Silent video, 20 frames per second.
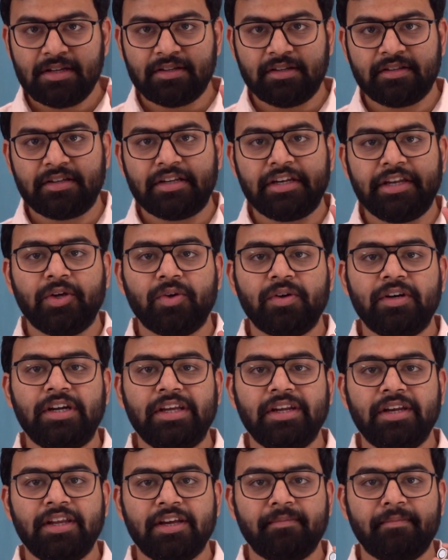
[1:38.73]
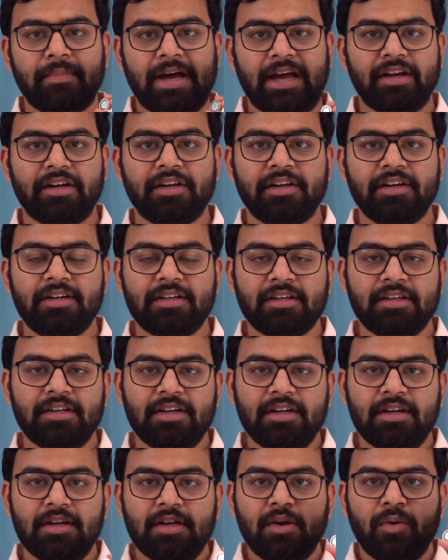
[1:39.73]
This is a neodymium magnet
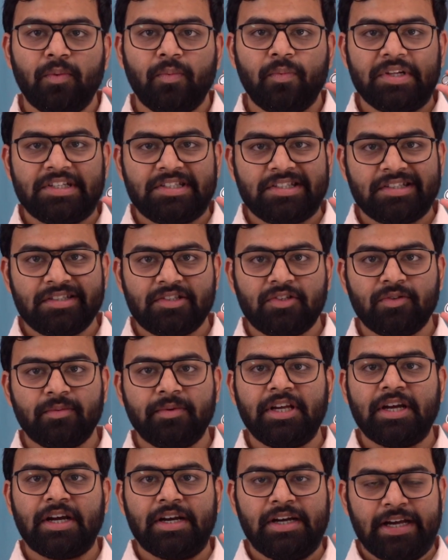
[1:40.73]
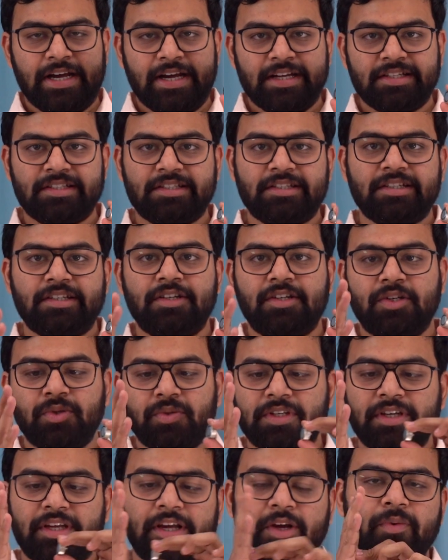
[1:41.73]
which is to be attached
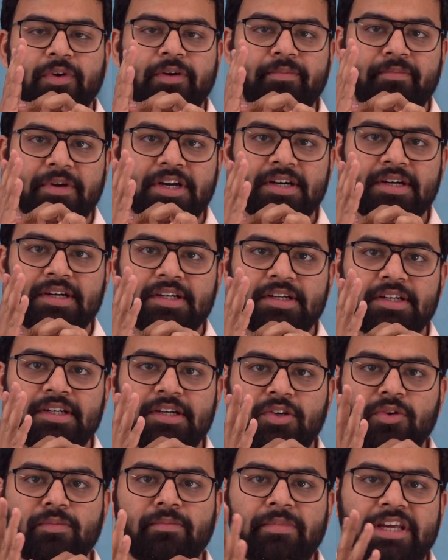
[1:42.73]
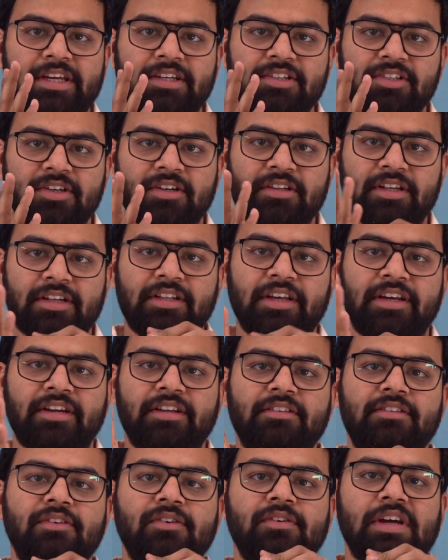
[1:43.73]
to the equipment to make sure that there
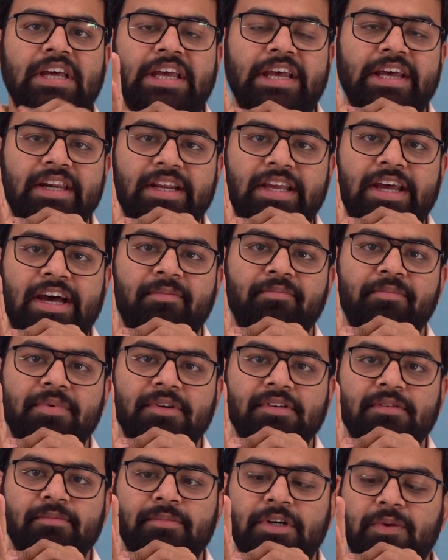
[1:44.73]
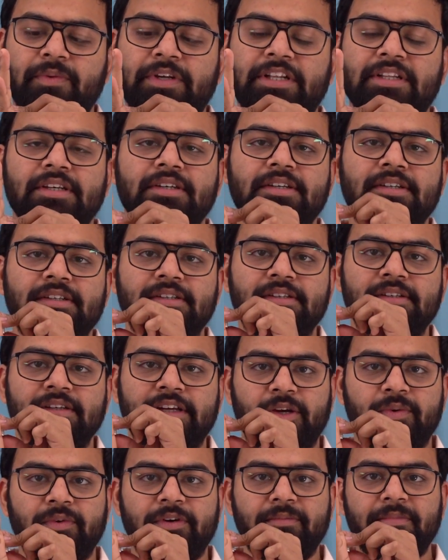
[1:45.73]
is no air gap between the
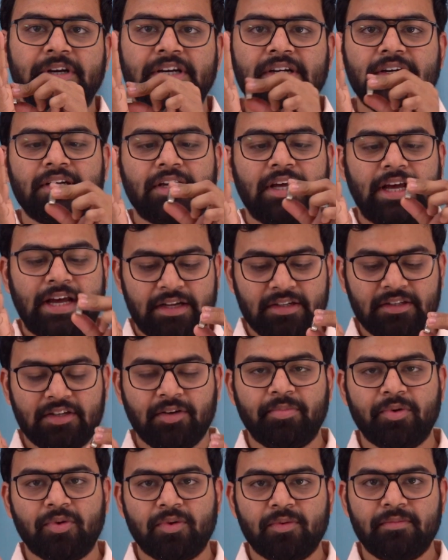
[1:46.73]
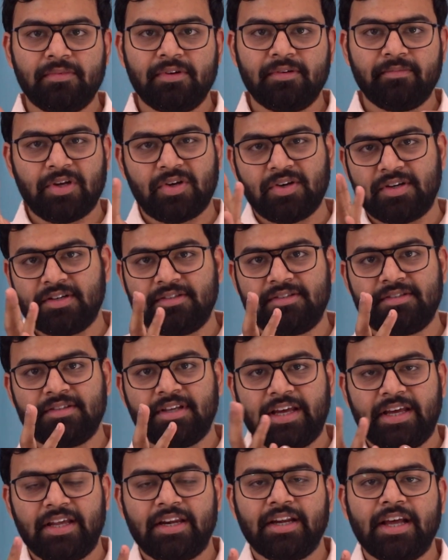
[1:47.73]
equipment and the probe, because
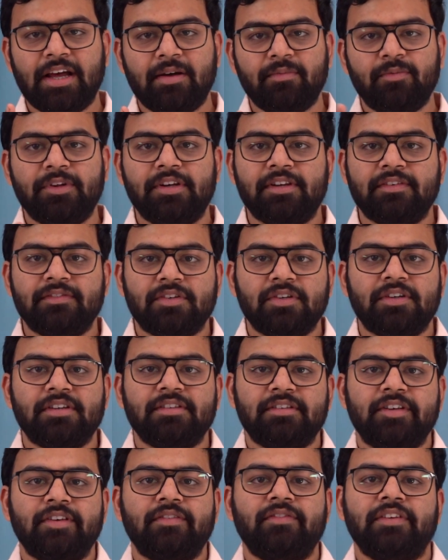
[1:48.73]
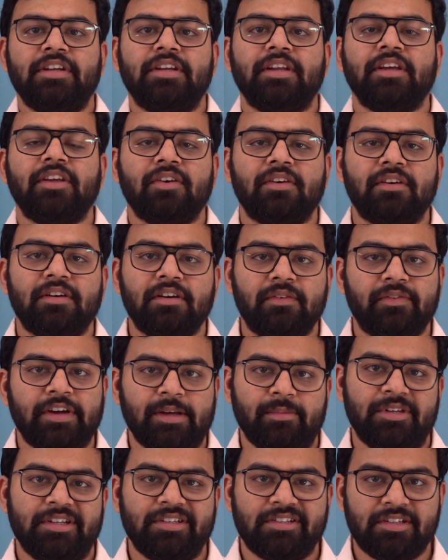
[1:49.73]
air gap will of course give inaccurate
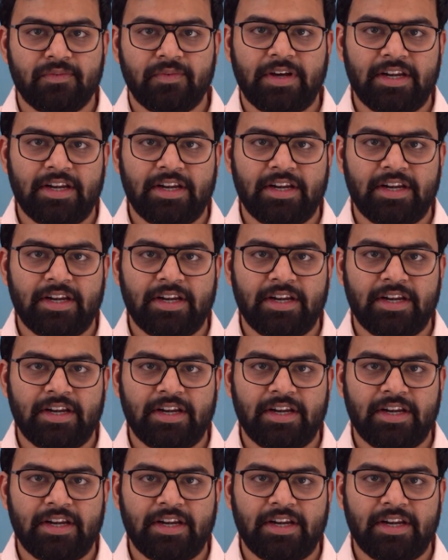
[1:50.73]
vibration